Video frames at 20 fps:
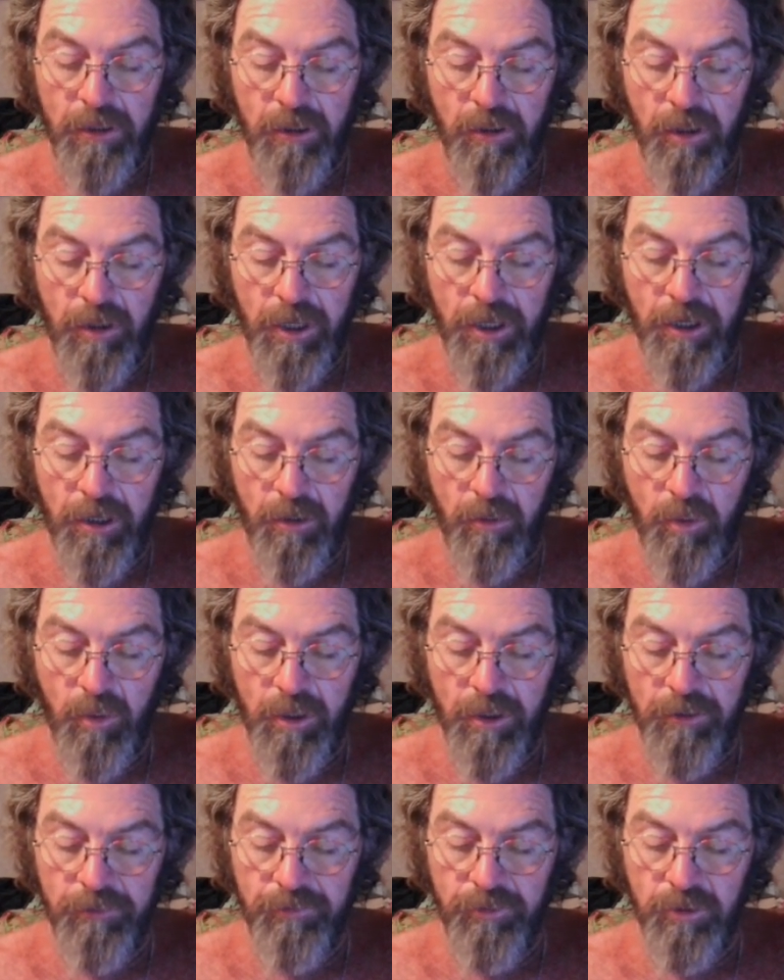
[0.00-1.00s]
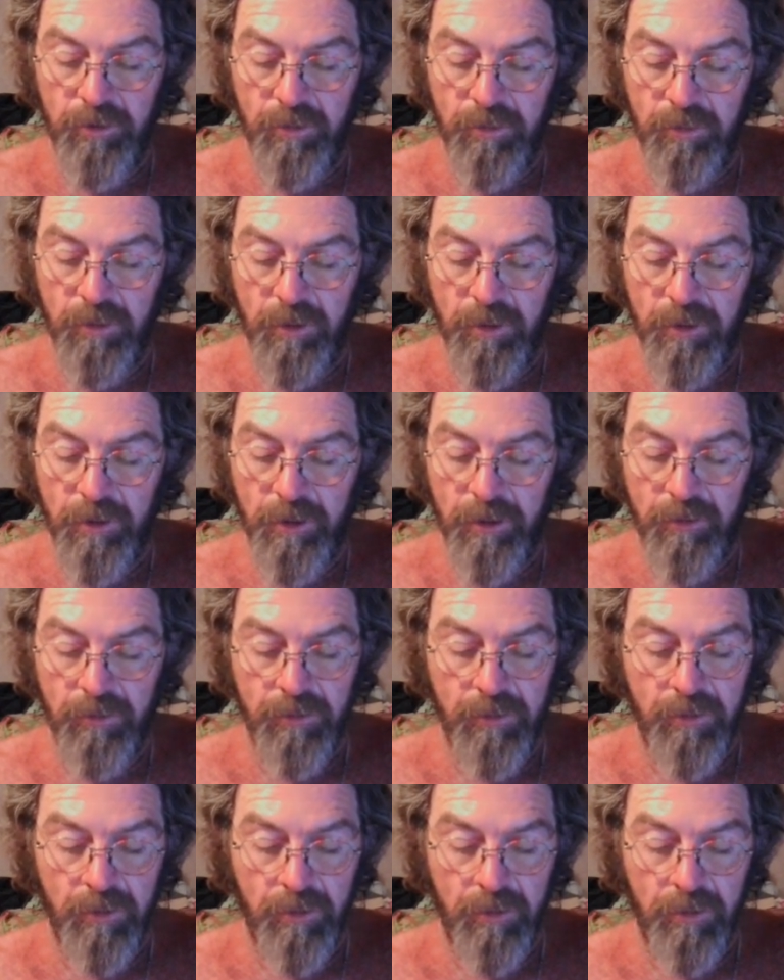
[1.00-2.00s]
how have you
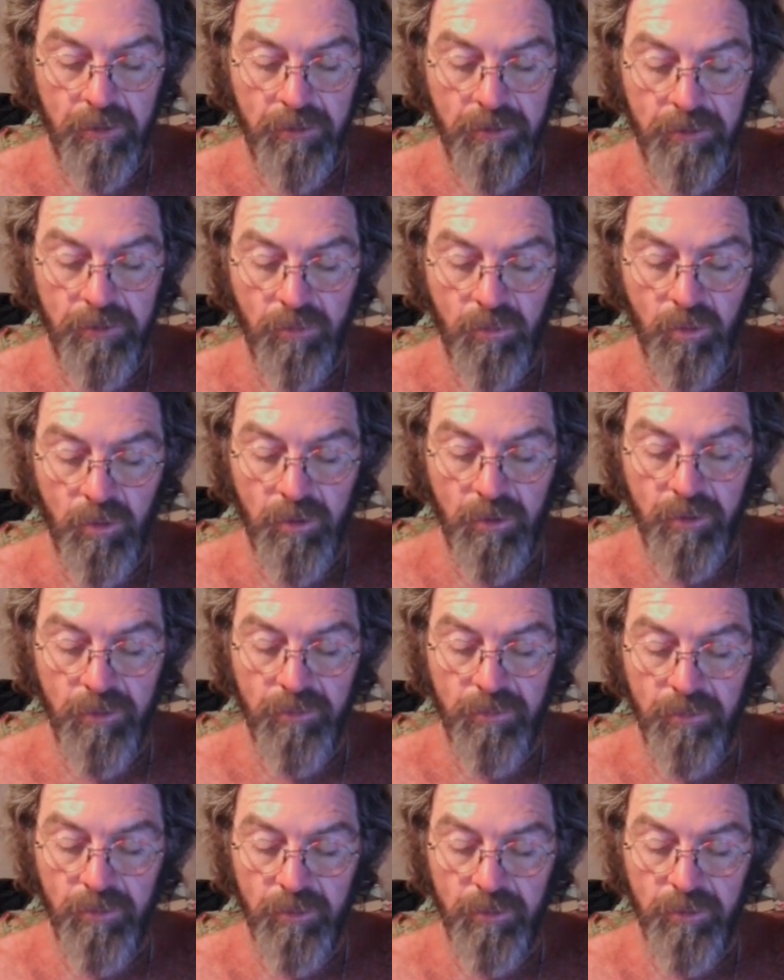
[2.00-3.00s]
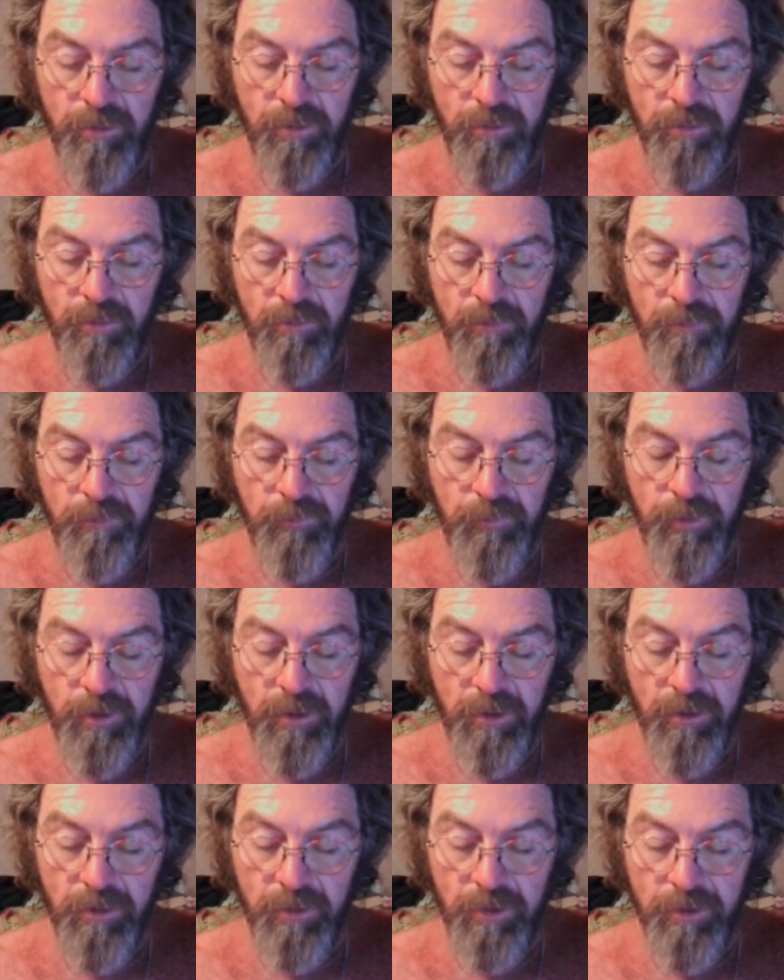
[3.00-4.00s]
allowed God to work through you
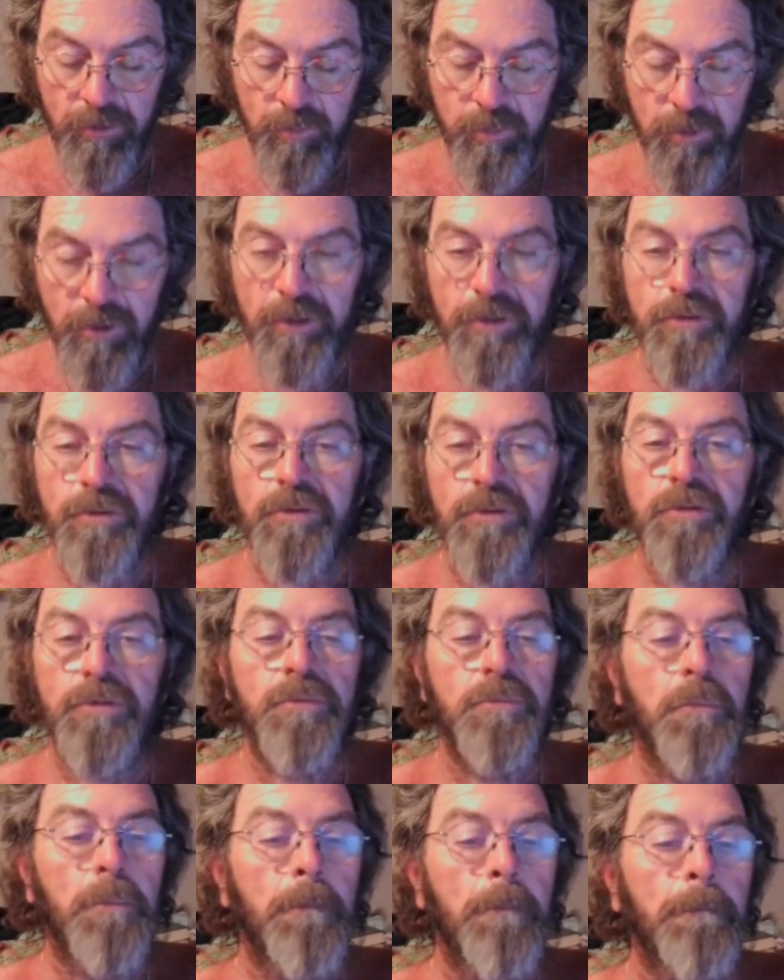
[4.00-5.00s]
in these places?